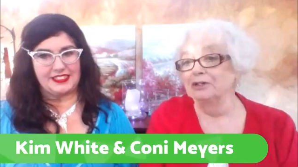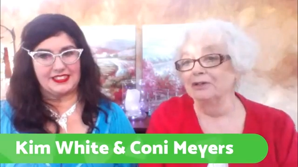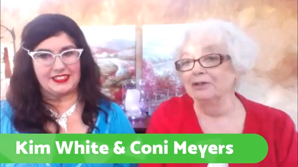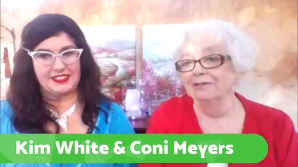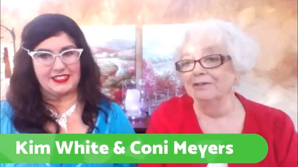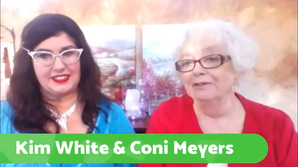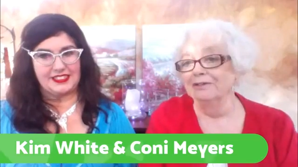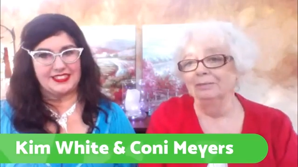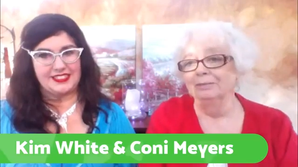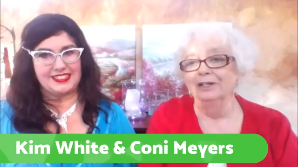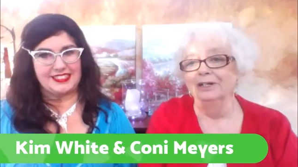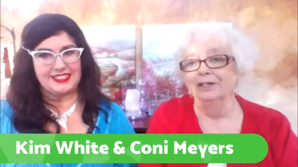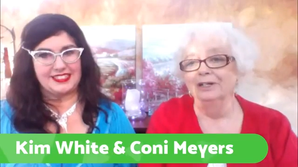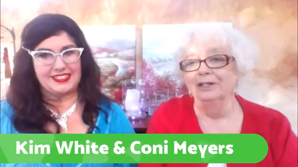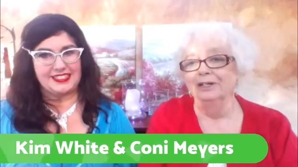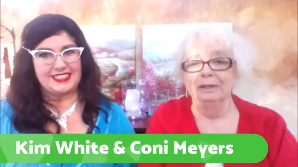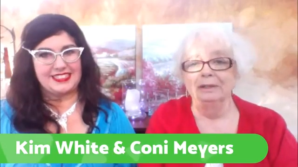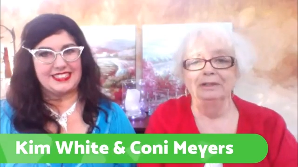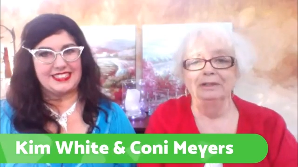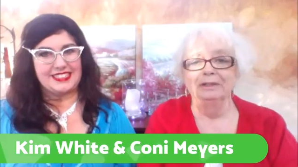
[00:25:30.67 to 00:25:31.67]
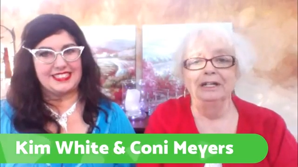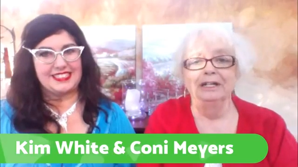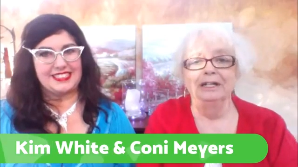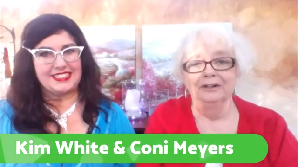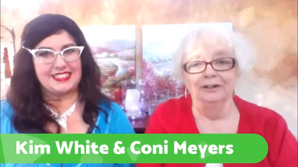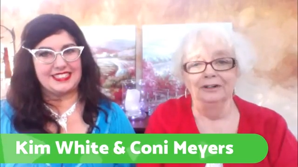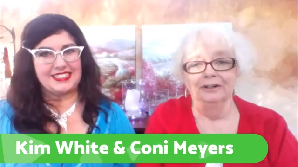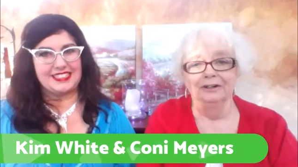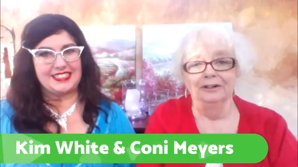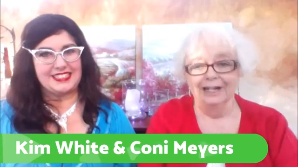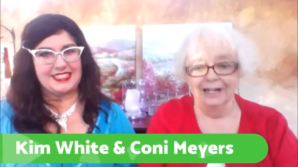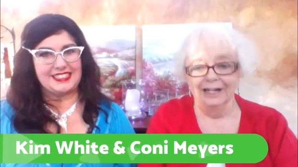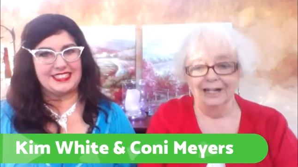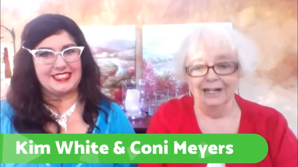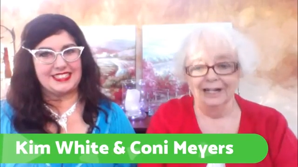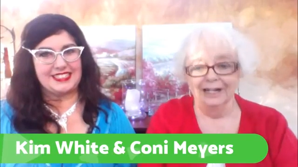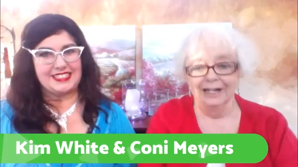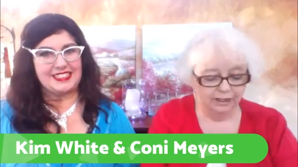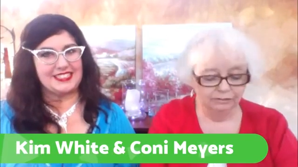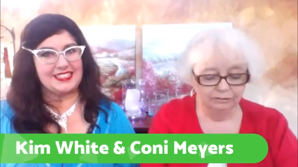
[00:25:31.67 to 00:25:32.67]
Speaker 1: at 10 o'clock.
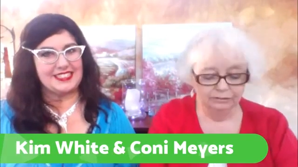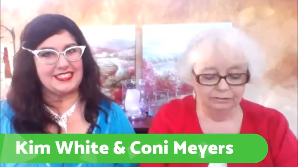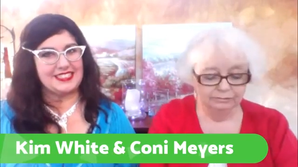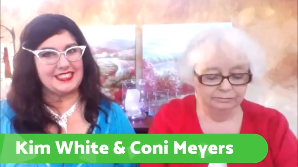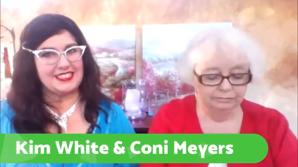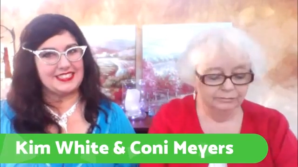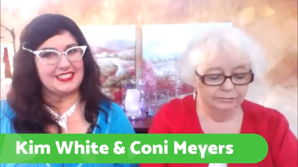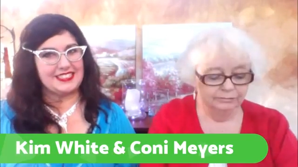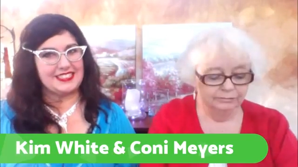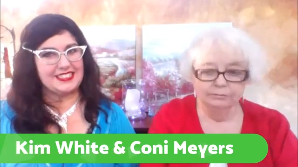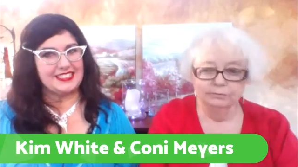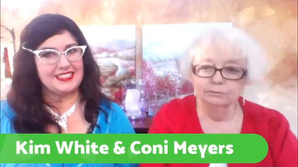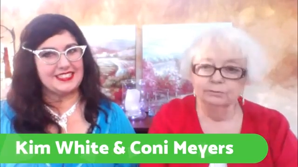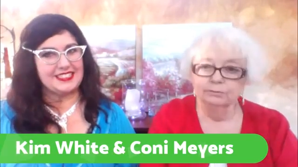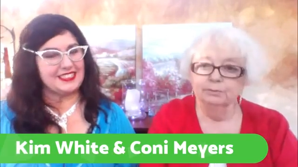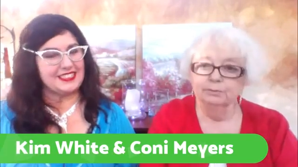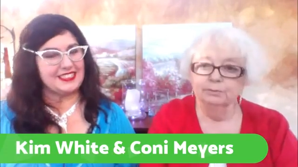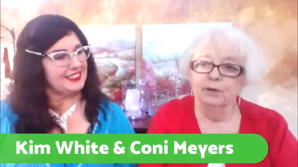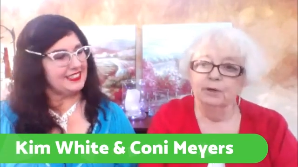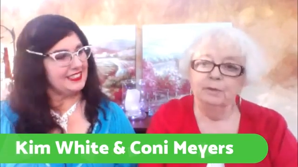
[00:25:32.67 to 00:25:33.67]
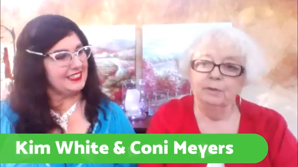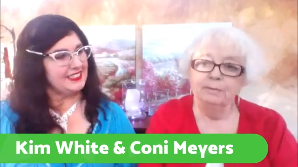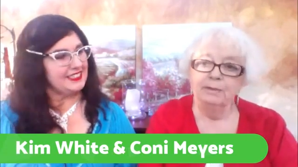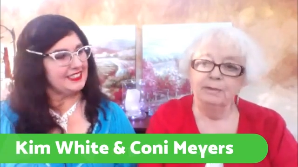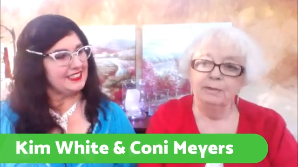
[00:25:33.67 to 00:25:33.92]
Looking so forward to it.